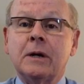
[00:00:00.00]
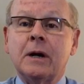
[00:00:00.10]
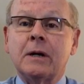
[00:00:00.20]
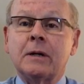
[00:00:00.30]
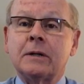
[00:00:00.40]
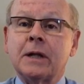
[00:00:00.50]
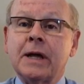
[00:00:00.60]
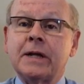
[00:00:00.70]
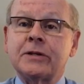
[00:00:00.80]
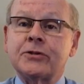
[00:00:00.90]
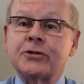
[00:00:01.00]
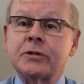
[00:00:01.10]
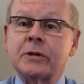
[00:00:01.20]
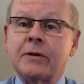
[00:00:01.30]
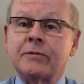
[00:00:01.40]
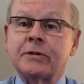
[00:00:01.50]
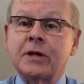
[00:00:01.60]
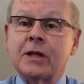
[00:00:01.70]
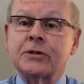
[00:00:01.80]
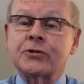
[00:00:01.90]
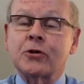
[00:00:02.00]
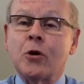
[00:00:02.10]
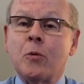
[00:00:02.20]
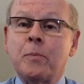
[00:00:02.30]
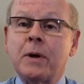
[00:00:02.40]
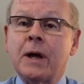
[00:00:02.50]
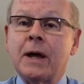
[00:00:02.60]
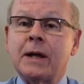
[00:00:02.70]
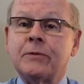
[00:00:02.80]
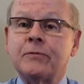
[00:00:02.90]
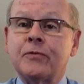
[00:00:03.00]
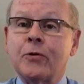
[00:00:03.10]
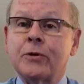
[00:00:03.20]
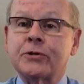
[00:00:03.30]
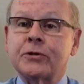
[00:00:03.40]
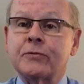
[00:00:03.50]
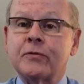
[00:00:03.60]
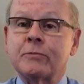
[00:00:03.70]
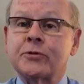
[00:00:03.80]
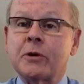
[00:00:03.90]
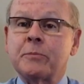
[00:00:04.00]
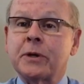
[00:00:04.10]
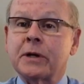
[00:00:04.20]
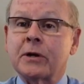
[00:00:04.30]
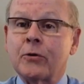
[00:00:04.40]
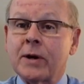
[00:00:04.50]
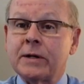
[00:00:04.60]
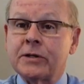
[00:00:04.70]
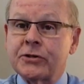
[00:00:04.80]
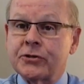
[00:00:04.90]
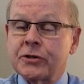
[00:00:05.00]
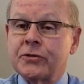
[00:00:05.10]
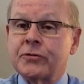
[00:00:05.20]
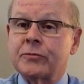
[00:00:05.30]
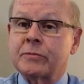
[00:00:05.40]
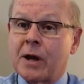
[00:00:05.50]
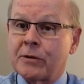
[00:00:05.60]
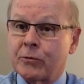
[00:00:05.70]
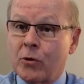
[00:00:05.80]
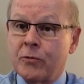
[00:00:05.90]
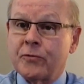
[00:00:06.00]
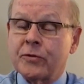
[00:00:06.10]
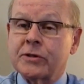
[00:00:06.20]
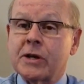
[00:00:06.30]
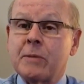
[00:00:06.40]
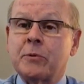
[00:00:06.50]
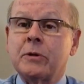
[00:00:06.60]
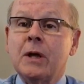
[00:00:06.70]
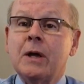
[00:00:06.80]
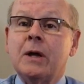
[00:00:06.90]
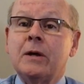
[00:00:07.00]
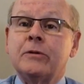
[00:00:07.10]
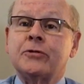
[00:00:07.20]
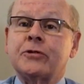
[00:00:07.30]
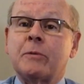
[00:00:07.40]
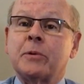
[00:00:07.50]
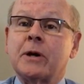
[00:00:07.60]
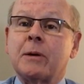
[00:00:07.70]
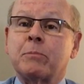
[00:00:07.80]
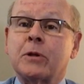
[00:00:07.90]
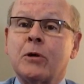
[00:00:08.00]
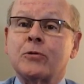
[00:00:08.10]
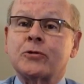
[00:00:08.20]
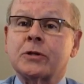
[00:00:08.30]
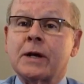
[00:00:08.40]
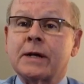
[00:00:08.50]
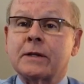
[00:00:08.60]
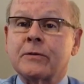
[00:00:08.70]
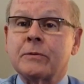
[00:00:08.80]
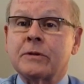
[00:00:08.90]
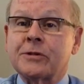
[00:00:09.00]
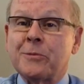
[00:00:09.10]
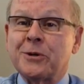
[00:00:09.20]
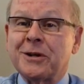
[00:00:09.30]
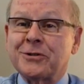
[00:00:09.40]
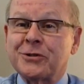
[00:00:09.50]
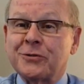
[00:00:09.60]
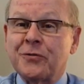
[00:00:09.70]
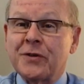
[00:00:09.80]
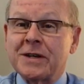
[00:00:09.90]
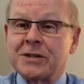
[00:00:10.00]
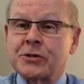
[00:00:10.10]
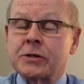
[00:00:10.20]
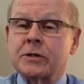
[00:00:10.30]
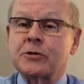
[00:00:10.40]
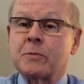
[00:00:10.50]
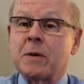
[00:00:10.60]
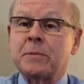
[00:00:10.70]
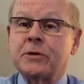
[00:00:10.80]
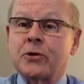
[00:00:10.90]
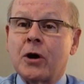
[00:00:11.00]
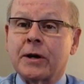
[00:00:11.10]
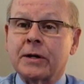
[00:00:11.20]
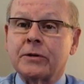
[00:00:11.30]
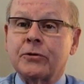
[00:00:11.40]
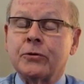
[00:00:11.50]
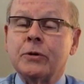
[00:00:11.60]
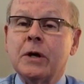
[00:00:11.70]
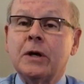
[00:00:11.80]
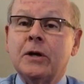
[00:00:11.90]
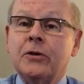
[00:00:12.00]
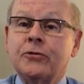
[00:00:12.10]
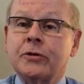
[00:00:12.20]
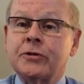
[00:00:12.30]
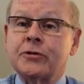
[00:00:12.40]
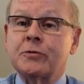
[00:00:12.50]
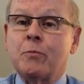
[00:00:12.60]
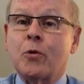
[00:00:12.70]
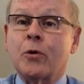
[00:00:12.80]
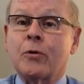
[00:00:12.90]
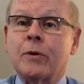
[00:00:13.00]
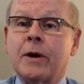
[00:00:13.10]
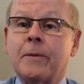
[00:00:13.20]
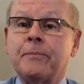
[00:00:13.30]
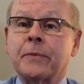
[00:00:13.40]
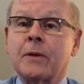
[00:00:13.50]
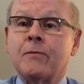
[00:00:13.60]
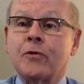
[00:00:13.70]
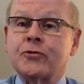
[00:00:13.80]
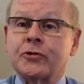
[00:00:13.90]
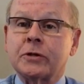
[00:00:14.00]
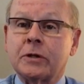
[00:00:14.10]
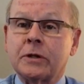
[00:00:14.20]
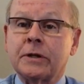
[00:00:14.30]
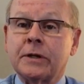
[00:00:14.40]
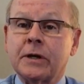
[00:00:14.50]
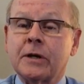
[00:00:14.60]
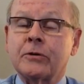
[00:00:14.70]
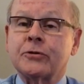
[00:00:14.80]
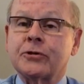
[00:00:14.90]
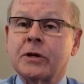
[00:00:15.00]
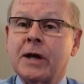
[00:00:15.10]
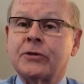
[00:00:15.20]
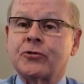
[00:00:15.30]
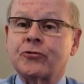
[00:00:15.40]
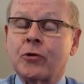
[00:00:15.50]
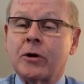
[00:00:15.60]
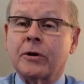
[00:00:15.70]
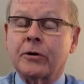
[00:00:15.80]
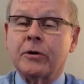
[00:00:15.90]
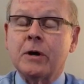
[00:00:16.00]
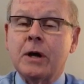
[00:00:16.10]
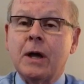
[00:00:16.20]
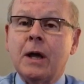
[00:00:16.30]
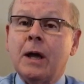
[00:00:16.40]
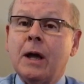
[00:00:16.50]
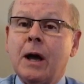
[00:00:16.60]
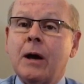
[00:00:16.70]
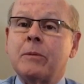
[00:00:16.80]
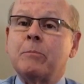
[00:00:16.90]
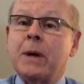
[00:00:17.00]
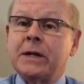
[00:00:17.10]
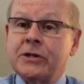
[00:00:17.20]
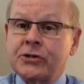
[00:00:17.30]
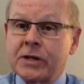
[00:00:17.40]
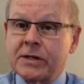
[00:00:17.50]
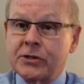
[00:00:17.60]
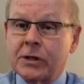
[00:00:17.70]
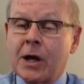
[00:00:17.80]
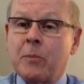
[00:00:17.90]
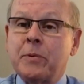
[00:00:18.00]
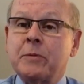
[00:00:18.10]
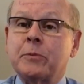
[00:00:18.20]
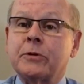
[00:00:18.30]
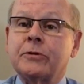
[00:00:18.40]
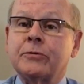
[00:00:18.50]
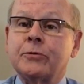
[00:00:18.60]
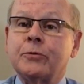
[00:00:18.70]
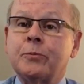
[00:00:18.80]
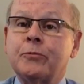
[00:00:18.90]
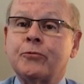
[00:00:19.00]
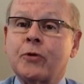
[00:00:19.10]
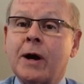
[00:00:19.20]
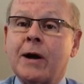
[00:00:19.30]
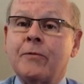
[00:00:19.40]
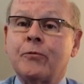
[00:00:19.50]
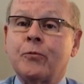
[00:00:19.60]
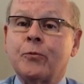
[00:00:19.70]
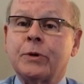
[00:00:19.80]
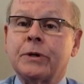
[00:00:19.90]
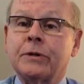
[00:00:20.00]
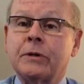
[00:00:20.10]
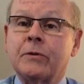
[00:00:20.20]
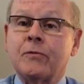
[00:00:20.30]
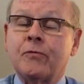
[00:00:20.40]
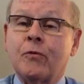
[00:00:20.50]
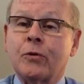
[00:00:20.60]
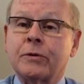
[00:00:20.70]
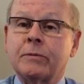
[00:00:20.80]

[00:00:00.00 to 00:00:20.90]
uh, lens of the telescope and focus it from something at a great distance, down the road for example, to something up close like the, someone else's face that you might be talking to. So this is more um, versatile than the others and stronger many states allow people to drive with four